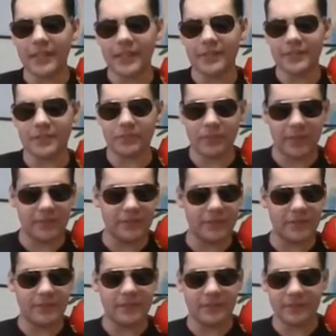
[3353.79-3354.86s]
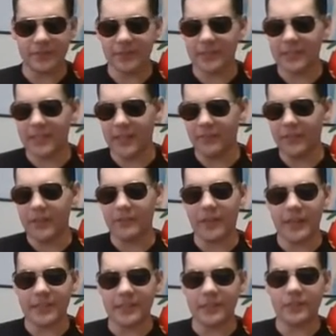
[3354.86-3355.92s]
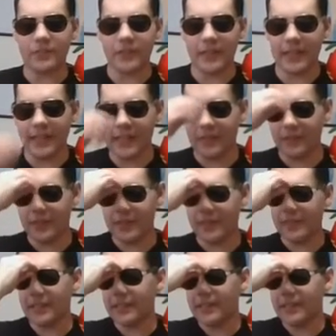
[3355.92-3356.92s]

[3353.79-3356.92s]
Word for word: It was it was some good stuff, and they were actually cool to hang out with, like,